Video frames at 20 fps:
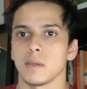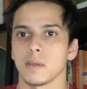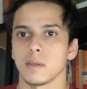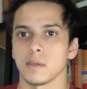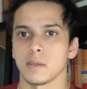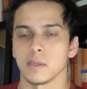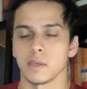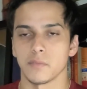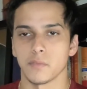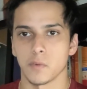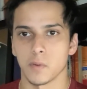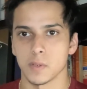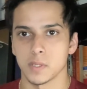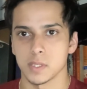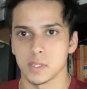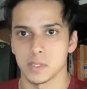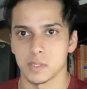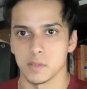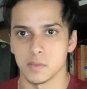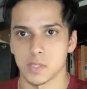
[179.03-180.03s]
Now, of
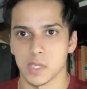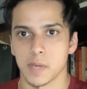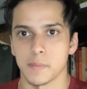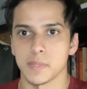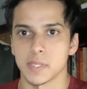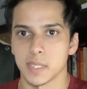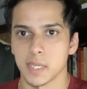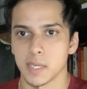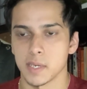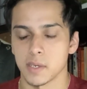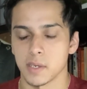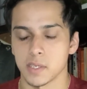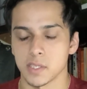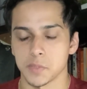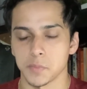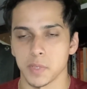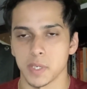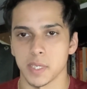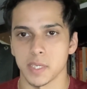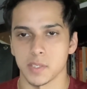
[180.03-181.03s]
course, those hobbies can
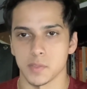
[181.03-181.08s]
cost money as